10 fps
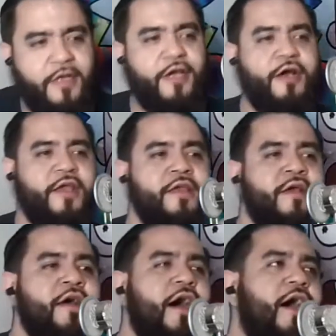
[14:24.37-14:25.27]
You know what
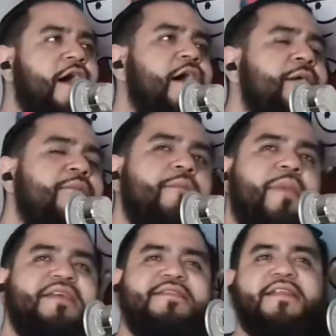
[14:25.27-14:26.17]
I mean?
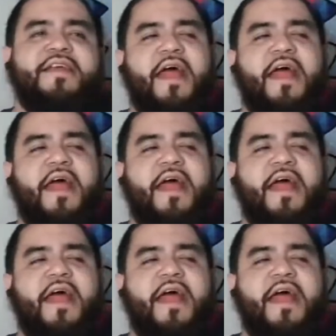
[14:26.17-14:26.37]
Basically,